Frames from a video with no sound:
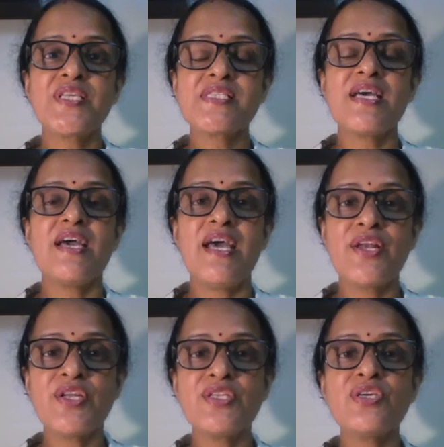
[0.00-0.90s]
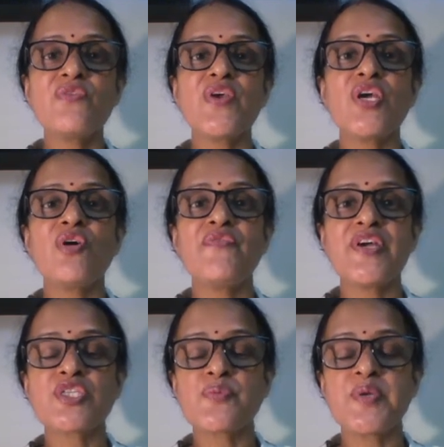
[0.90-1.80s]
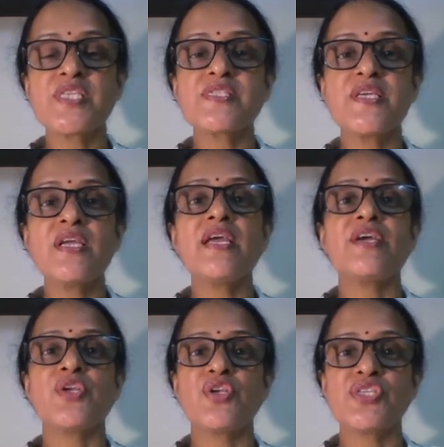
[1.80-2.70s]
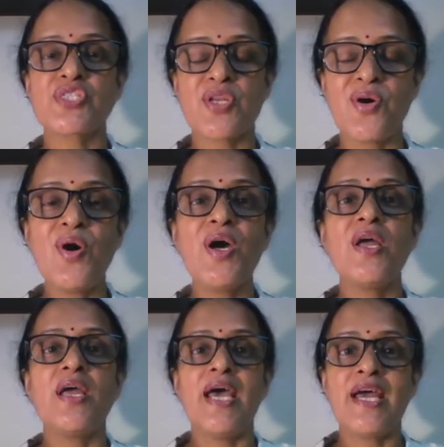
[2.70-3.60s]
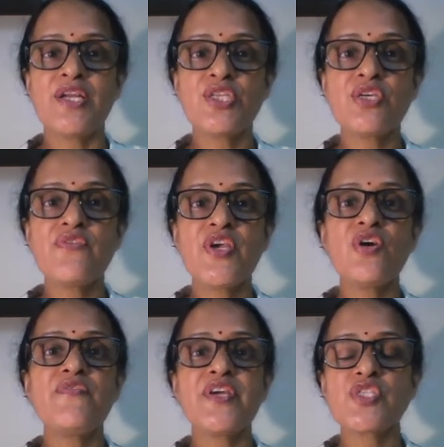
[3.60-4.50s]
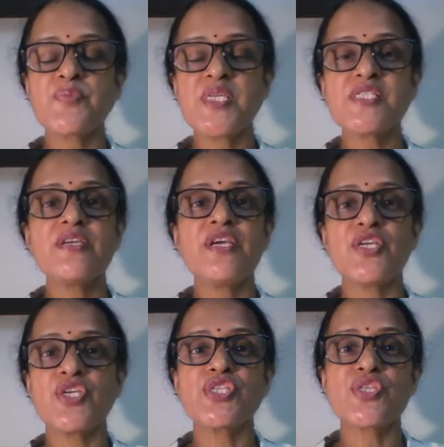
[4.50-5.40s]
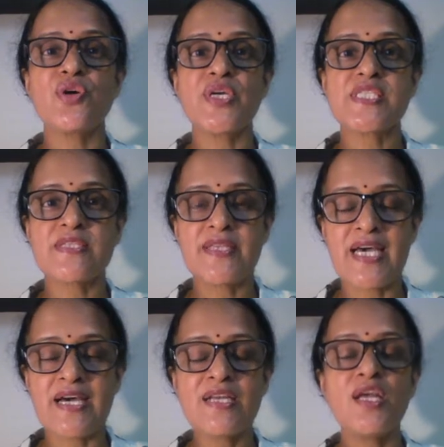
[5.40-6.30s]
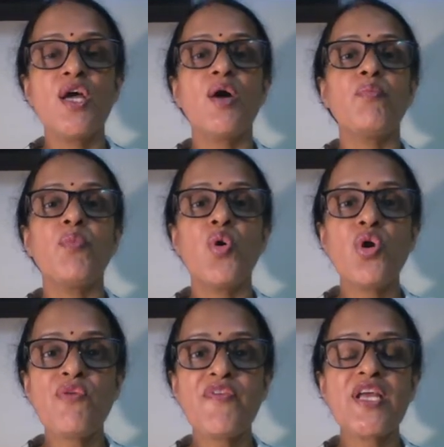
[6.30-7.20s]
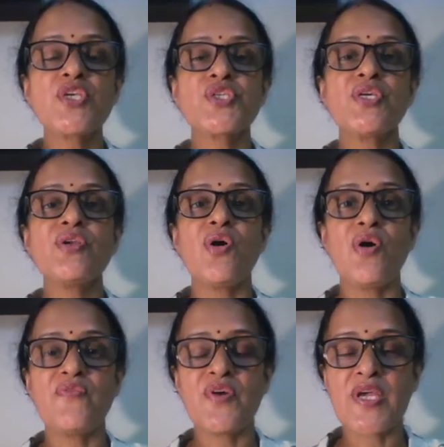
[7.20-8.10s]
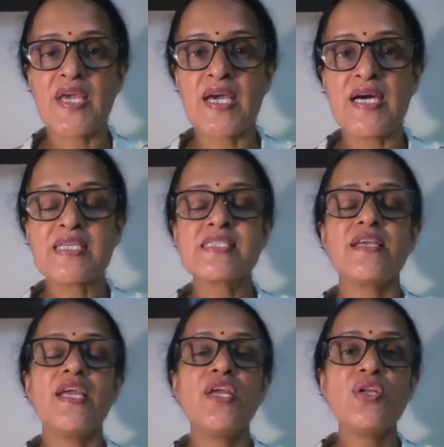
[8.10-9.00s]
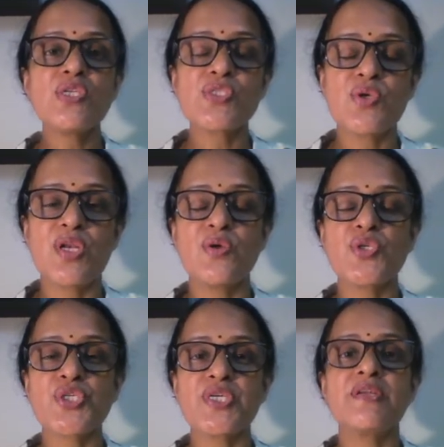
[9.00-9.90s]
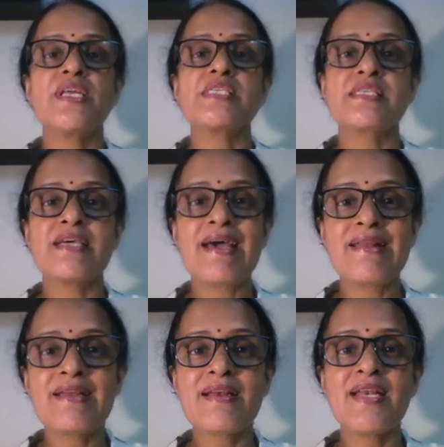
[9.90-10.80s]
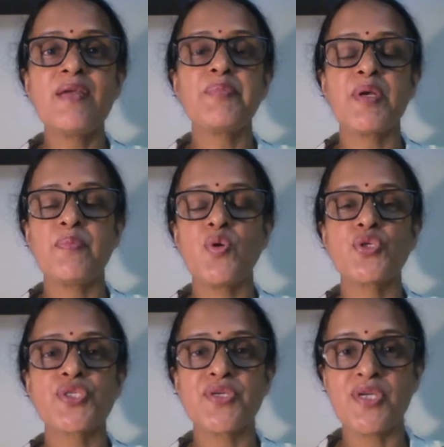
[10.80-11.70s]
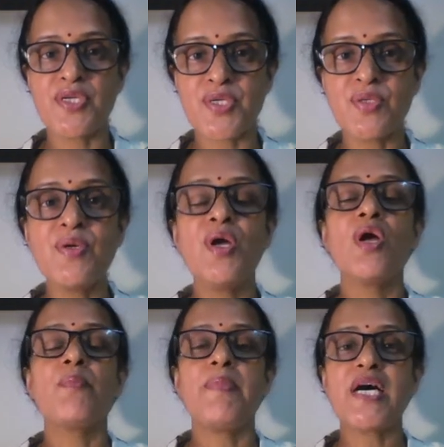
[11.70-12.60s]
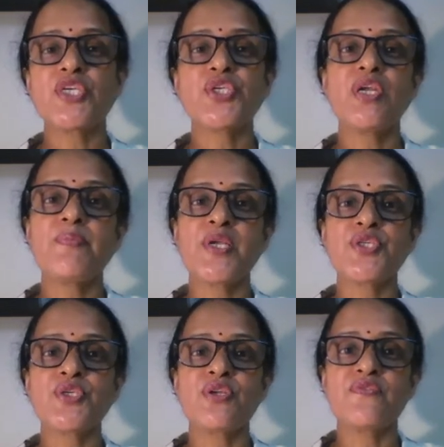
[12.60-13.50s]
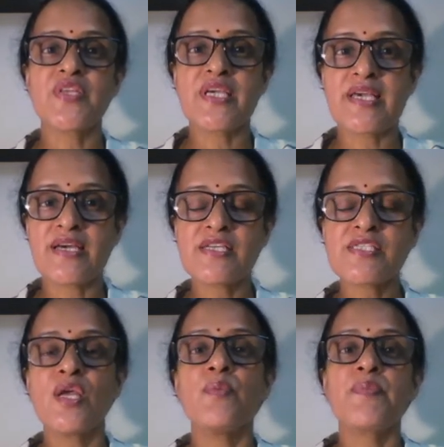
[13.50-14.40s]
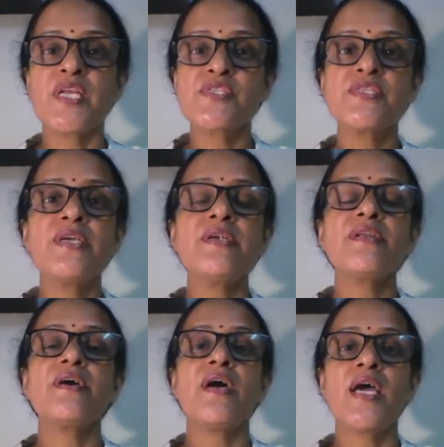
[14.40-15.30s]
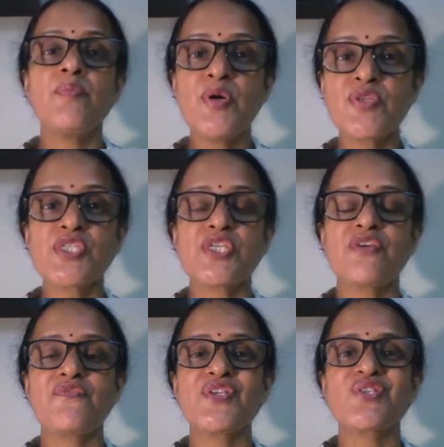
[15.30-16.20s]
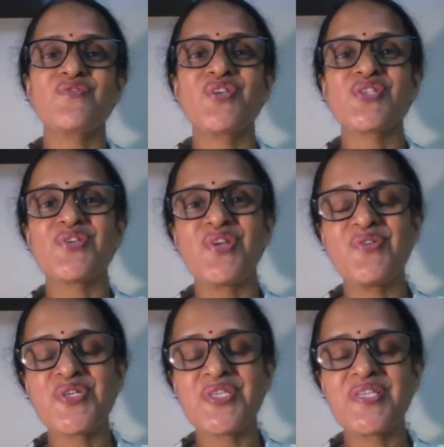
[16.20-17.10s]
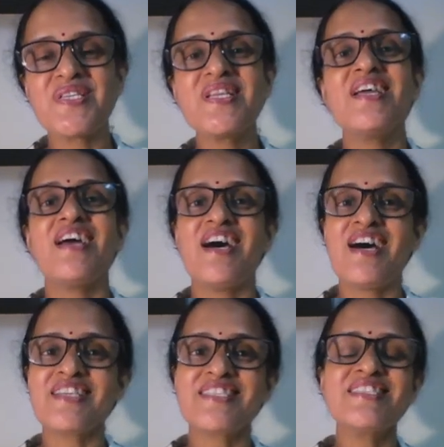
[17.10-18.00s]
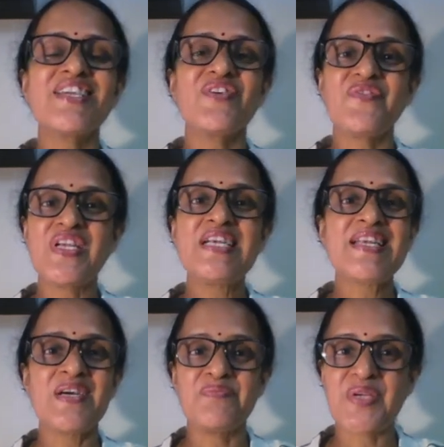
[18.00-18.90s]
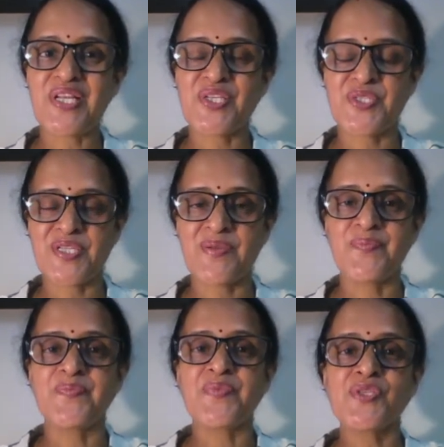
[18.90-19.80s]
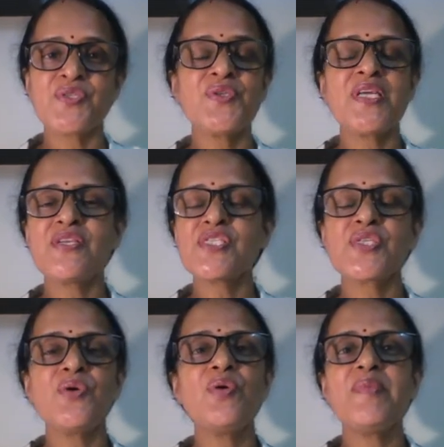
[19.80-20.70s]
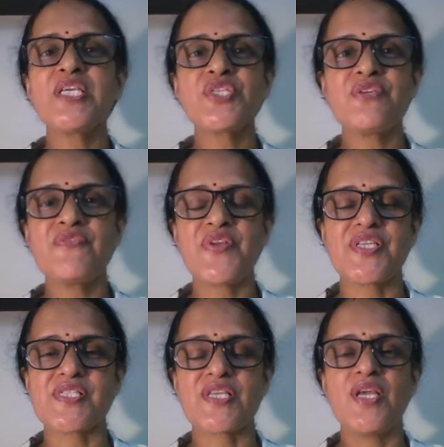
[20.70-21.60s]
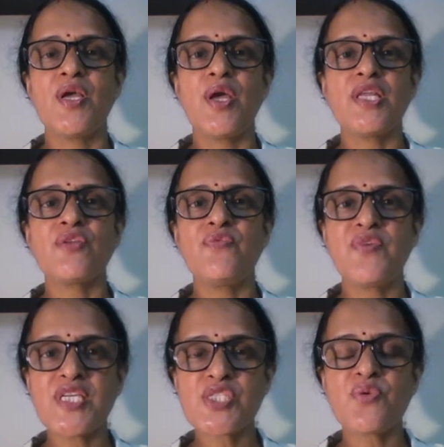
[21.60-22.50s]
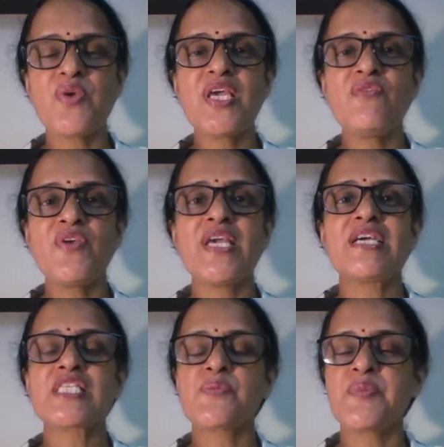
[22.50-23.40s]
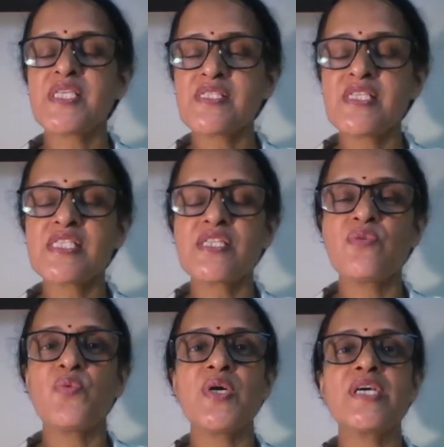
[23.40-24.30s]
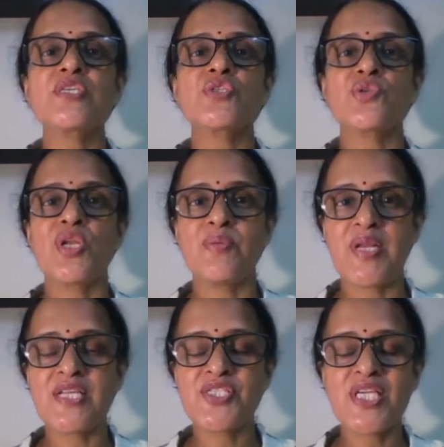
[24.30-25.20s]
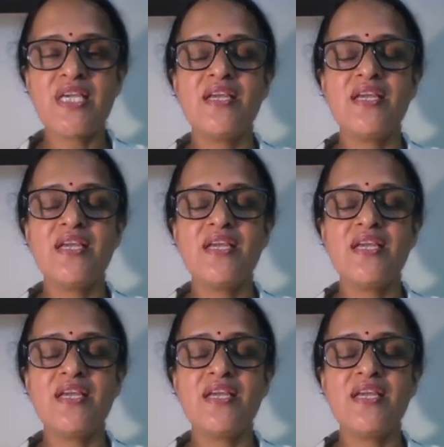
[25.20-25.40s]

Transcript: is the another way of expressing Henry's law? Another way of expressing Henry's law is that mole fraction of a gas in a solution is directly proportional to partial pressure of the gas present above the surface of the solution at a given temperature. So there is no much difference. In the first way, we expresses the word solubility,